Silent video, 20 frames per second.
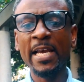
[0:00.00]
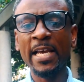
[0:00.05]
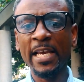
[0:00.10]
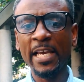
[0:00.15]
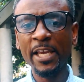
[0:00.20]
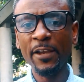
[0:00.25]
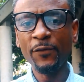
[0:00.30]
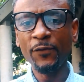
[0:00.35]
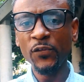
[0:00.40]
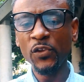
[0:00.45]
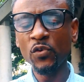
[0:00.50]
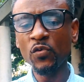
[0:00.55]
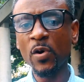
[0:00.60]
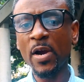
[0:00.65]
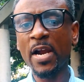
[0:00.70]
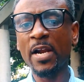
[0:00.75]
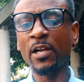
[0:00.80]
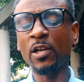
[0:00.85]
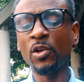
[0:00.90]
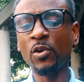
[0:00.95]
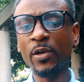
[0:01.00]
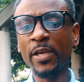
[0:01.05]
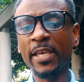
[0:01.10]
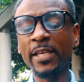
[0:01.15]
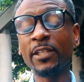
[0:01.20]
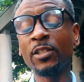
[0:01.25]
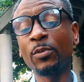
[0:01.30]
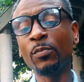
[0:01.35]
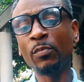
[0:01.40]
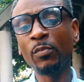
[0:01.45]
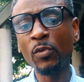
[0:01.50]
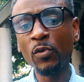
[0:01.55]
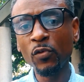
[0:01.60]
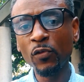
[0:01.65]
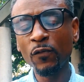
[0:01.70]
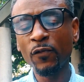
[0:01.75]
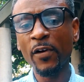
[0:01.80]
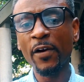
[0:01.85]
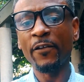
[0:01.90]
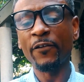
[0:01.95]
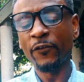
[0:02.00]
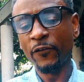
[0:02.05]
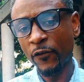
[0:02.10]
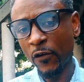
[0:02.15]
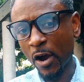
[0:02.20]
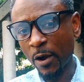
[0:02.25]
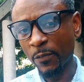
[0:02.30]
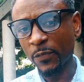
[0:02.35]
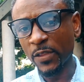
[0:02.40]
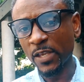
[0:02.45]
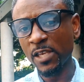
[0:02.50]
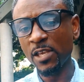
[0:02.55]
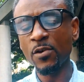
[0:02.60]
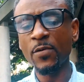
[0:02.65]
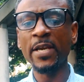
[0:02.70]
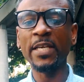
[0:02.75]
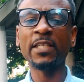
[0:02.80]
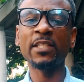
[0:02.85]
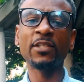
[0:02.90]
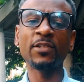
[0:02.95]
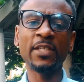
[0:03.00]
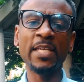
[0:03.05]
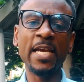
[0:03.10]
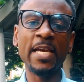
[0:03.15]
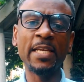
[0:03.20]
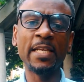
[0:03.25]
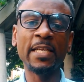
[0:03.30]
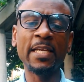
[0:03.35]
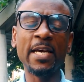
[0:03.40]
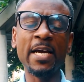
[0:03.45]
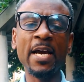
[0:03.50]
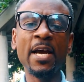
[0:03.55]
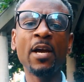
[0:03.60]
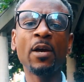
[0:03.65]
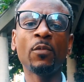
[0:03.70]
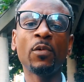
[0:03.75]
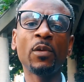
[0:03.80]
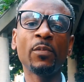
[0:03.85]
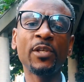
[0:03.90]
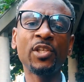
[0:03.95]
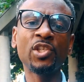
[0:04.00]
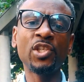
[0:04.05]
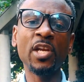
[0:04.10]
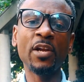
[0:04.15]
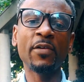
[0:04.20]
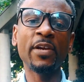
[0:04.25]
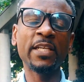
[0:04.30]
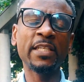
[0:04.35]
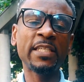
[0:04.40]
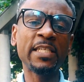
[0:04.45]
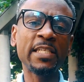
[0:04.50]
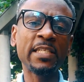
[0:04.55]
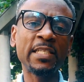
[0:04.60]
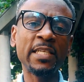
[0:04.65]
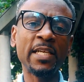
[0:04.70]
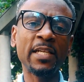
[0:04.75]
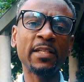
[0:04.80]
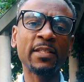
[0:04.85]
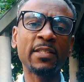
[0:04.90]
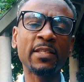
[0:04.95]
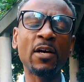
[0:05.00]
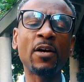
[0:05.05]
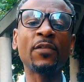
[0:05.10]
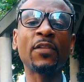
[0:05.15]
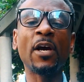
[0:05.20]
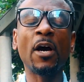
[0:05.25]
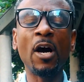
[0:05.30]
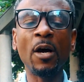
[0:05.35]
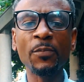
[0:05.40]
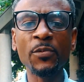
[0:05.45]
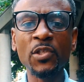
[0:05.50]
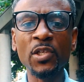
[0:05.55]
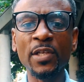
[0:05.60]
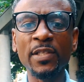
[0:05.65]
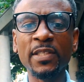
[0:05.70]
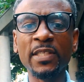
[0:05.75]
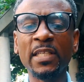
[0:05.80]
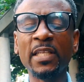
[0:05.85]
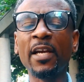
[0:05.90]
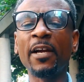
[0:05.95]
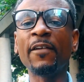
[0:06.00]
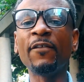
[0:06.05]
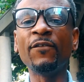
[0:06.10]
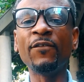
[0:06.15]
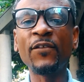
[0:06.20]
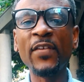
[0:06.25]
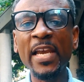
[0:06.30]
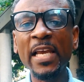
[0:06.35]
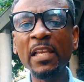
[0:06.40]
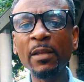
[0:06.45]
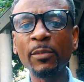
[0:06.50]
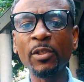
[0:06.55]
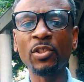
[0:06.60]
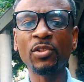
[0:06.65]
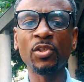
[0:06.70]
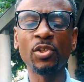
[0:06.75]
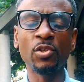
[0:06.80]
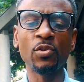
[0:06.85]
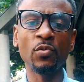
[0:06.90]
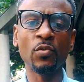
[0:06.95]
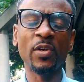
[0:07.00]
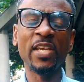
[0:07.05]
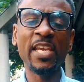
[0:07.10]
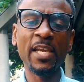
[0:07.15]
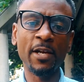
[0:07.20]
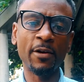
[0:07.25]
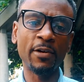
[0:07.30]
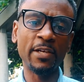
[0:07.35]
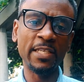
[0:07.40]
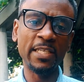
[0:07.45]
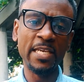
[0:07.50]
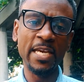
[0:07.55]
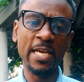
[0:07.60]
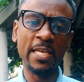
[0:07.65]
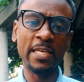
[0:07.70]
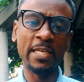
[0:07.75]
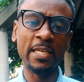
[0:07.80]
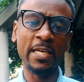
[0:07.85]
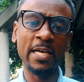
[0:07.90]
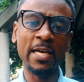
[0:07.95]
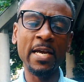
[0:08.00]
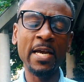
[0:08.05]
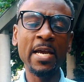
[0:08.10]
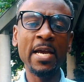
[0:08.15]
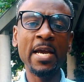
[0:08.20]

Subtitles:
If you are looking to move from the US to Canada, we'll be sharing details on the options that are available to you here in Canada